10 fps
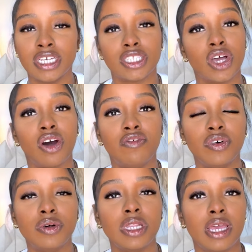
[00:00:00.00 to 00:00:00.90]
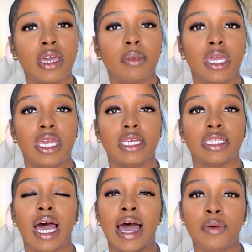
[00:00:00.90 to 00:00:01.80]
So Vooglam is
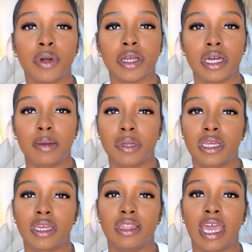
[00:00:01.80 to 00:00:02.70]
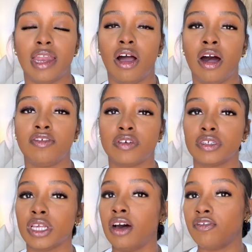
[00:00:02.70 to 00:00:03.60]
an eyewear company that
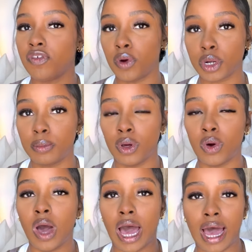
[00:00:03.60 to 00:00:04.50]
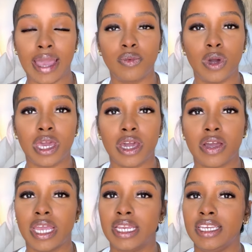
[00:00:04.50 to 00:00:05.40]
offers affordable
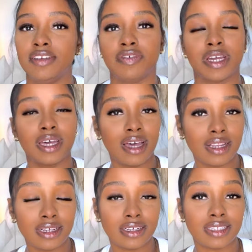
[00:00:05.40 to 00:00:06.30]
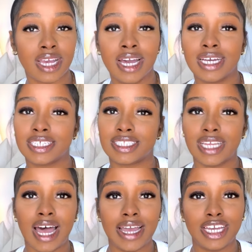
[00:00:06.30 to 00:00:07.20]
eyewear in different colors
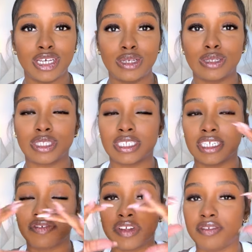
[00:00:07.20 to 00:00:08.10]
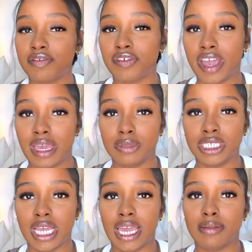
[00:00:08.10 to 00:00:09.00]
styles, different frame
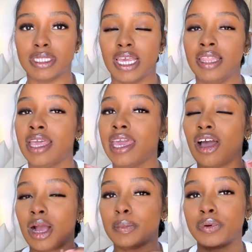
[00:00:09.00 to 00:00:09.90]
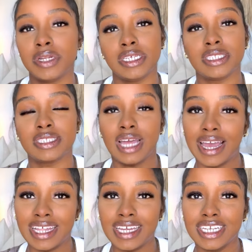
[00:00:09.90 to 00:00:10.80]
shapes, and they are pretty
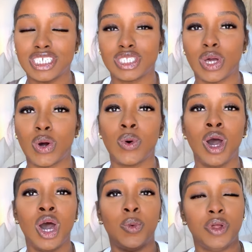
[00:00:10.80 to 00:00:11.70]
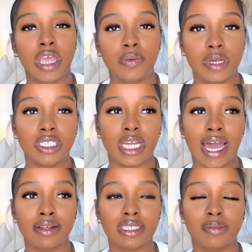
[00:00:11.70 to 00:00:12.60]
stylish. So when they reached
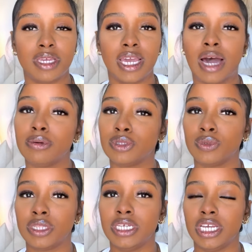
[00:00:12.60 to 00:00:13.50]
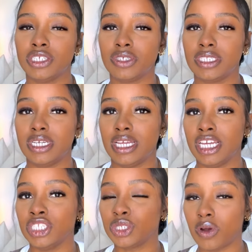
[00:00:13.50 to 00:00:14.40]
out to me, I was really interested
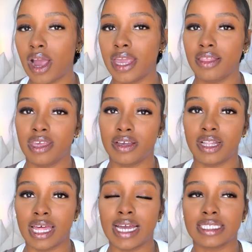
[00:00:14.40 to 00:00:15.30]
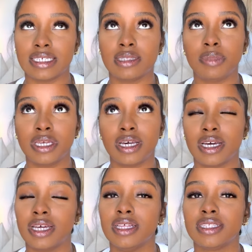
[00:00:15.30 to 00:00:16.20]
in trying their glasses
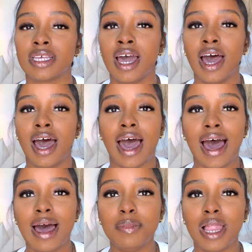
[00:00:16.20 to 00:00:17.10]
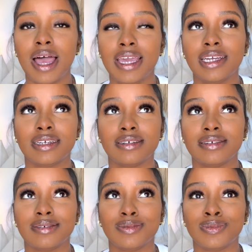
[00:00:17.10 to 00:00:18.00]
because I'm like
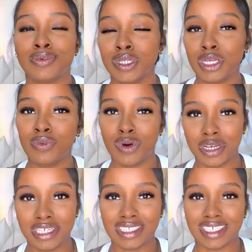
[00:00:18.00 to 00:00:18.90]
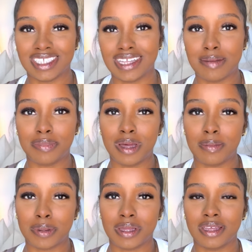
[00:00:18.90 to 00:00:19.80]
really wanting to step
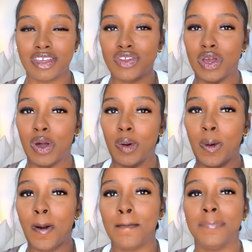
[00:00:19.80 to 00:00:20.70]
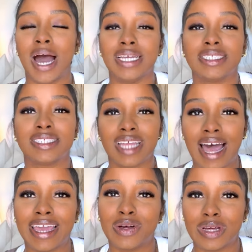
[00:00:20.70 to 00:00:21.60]
up, you know, my
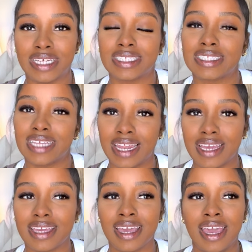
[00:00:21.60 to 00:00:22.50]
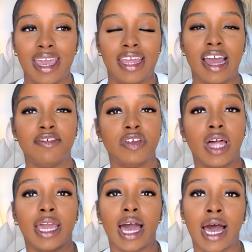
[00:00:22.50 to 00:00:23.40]
style aesthetic and I feel
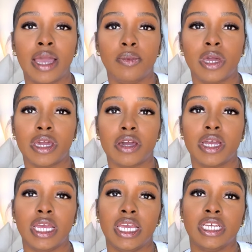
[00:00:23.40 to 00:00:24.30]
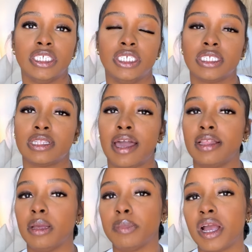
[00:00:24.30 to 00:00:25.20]
like eyewear is just
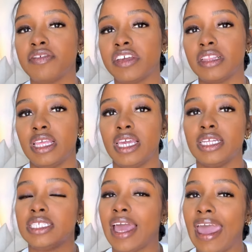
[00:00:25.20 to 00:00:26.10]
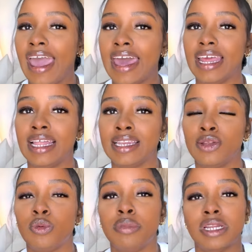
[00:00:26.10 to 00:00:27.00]
like the perfect thing to add a
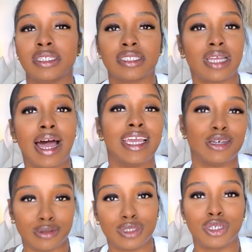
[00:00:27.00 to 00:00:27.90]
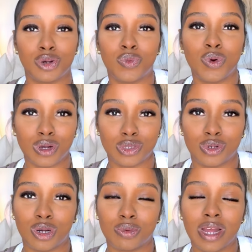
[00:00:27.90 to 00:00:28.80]
little bit of style to your
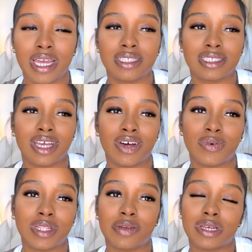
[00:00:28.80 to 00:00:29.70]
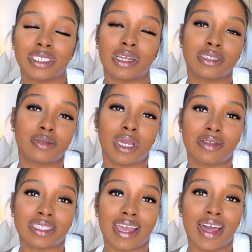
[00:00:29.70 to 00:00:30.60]
wardrobe right so when they reached out to me I
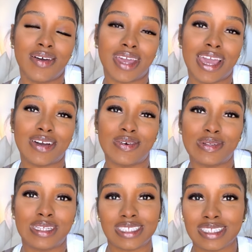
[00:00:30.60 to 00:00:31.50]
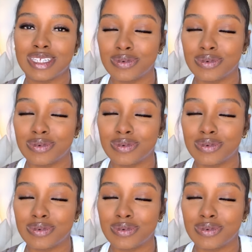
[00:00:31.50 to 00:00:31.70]
was like okay cool let's do